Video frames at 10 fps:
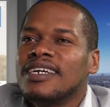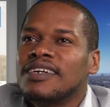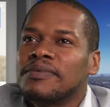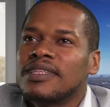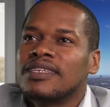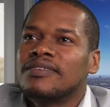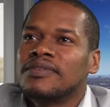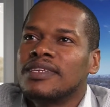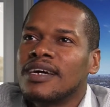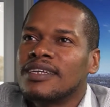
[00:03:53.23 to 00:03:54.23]
and with
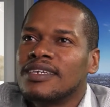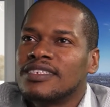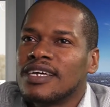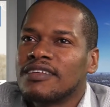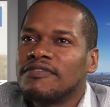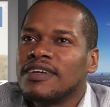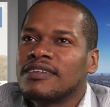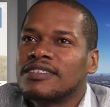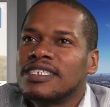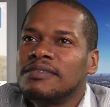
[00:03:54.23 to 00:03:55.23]
his other
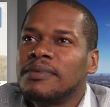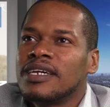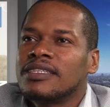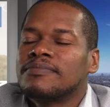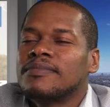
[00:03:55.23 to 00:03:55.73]
fellow teammate,